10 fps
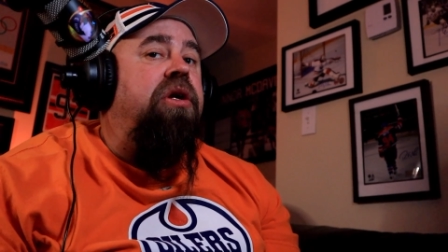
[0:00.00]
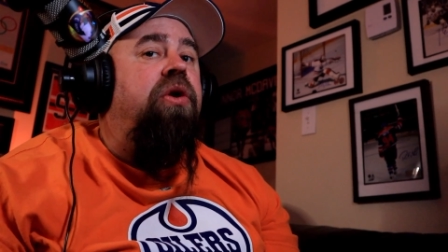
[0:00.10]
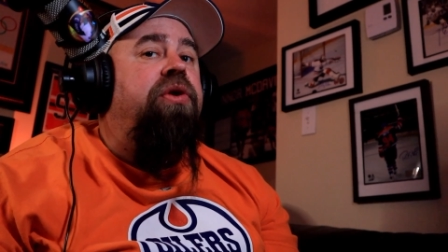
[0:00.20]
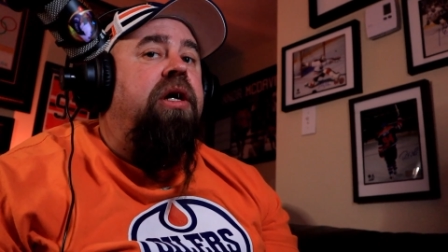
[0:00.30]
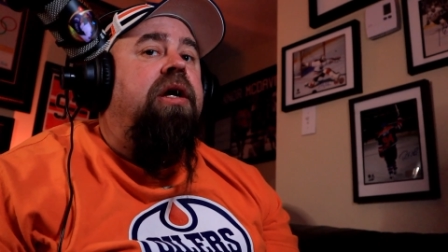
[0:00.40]
You
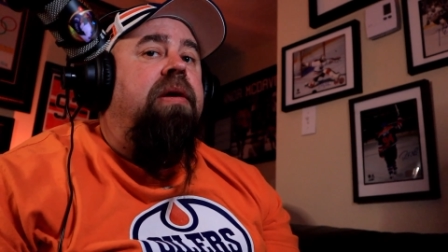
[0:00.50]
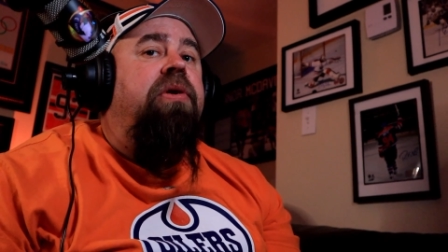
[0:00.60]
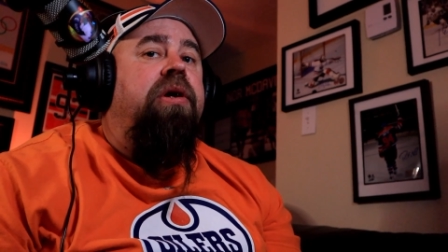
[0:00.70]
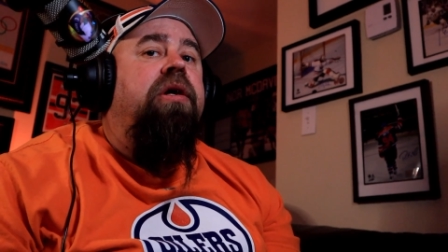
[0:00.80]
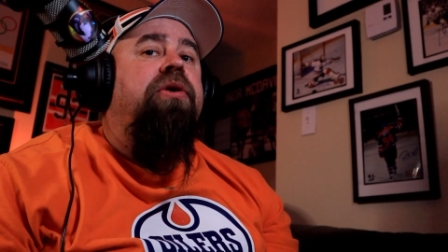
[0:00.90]
know they're going to
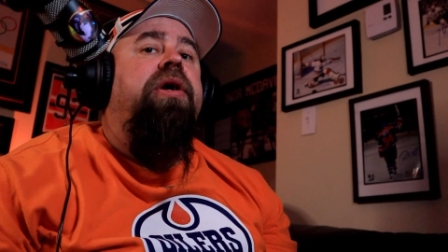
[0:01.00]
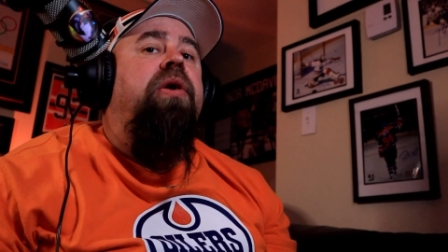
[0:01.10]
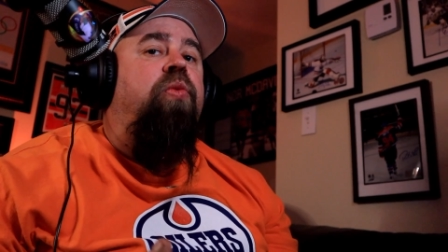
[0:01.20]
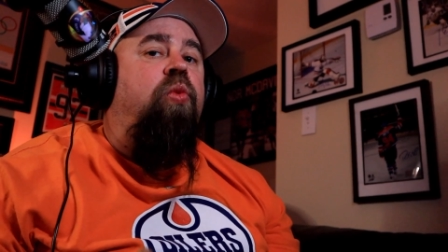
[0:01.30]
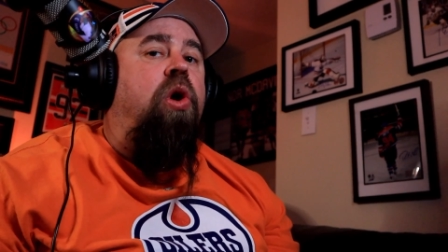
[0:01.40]
come out
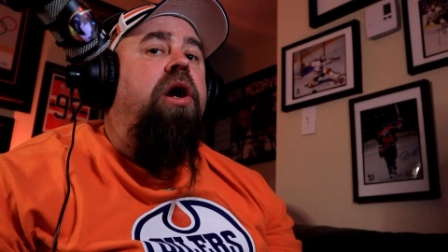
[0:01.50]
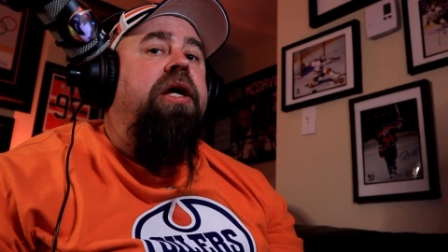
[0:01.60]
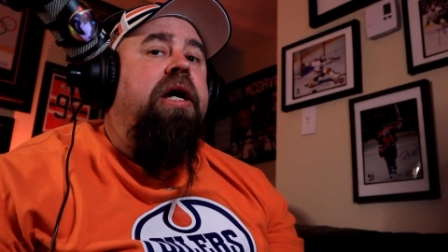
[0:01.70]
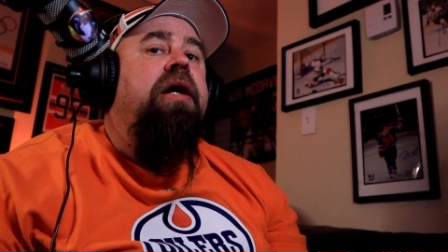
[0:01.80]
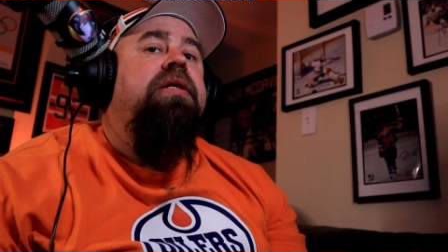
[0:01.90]
hungry and
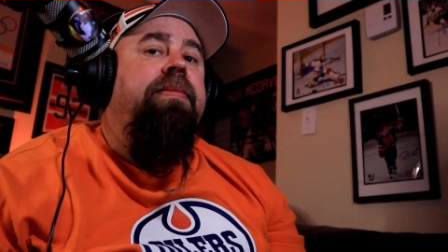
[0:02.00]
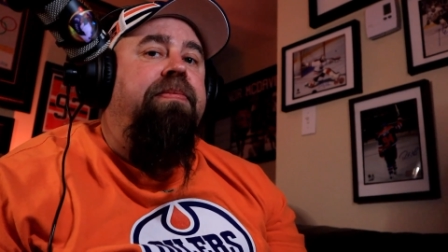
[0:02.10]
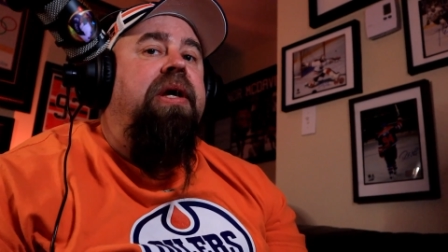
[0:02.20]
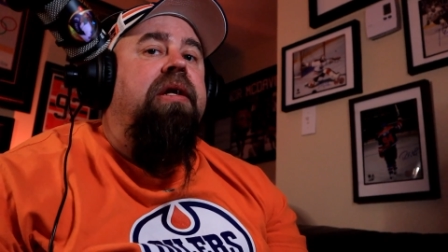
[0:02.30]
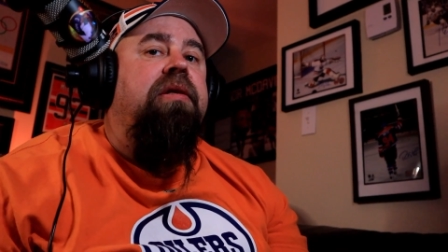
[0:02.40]
wanting to
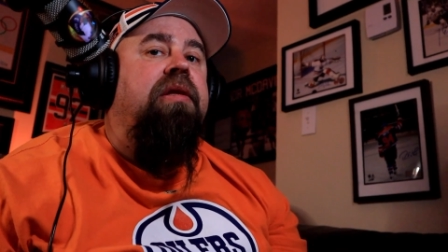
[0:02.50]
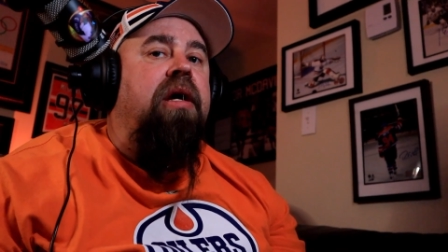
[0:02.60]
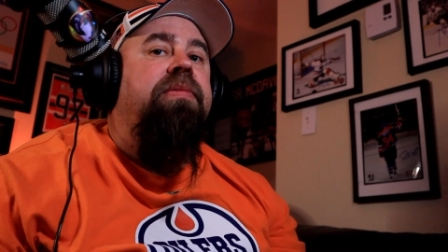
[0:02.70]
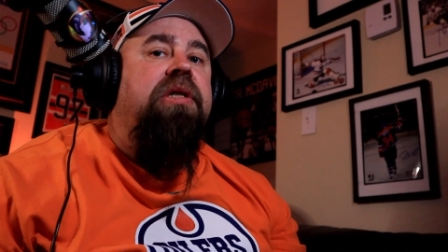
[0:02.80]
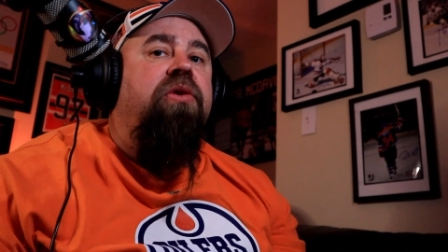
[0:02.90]
beat
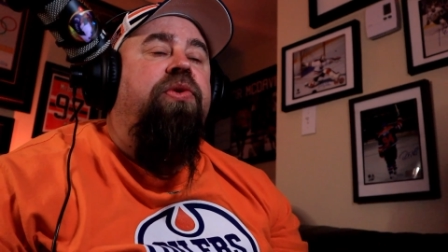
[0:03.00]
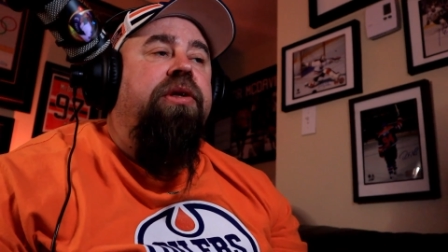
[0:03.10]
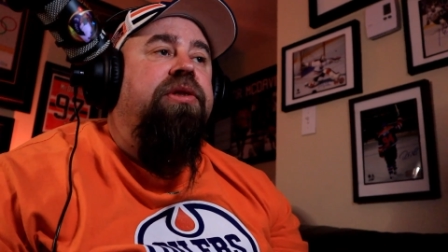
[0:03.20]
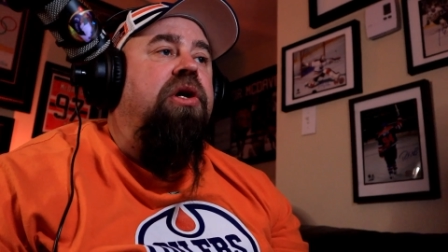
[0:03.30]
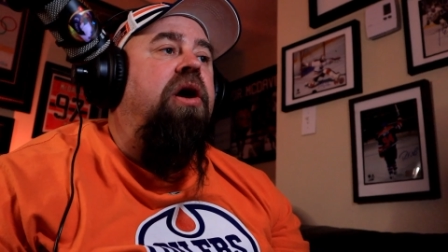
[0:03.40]
the Edmonton
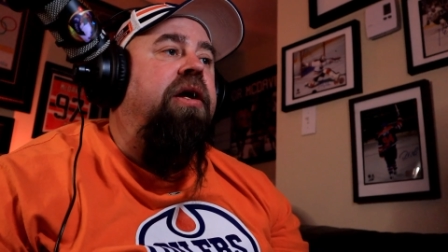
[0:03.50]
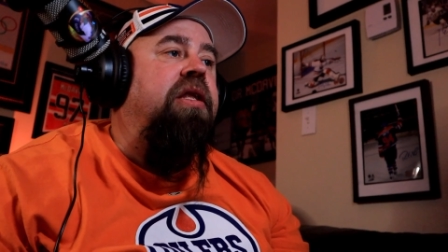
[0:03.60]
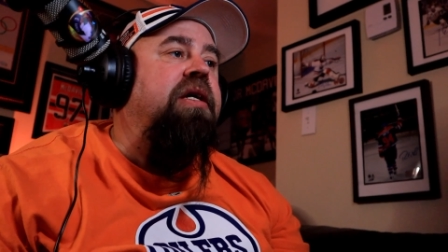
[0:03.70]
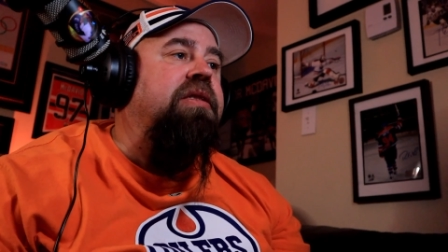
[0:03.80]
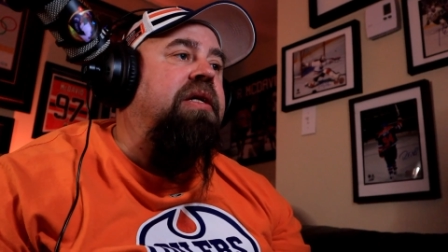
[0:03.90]
Oilers
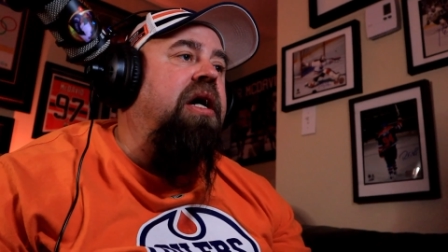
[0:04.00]
on this